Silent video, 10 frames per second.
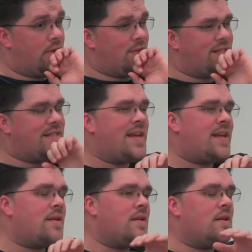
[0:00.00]
he always says,
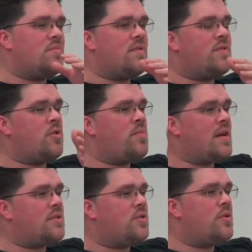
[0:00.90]
yeah, but if you go
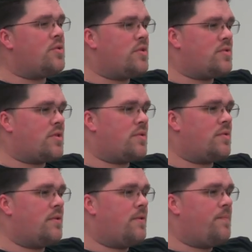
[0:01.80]
back two hundred years
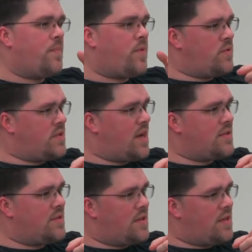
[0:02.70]
ago, those
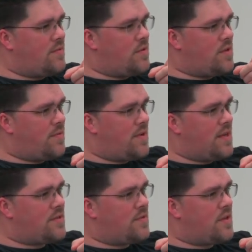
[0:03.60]
guys are going to give you a
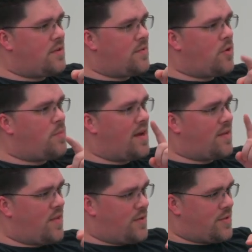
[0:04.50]
different answer than if you go
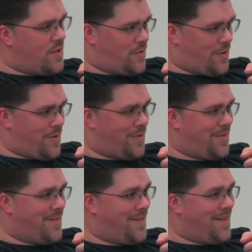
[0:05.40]
back one thousand years ago.
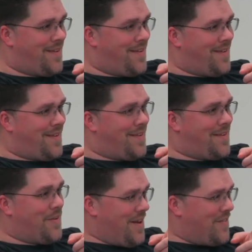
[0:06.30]

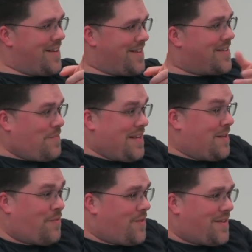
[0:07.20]
You know what I mean? It'll be a
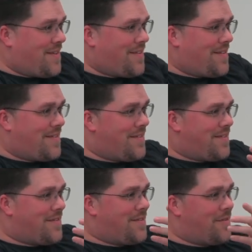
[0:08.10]
different
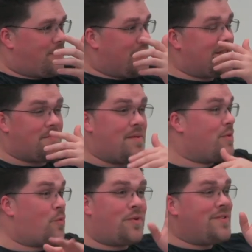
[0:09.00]
reason.
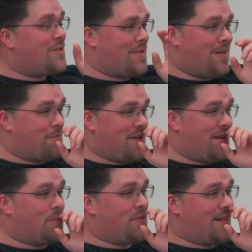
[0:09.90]
Maybe the words will be, even
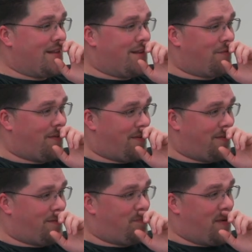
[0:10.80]
be completely different
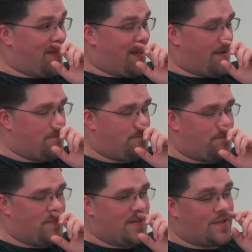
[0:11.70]
by then.
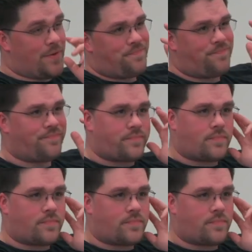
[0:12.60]
So,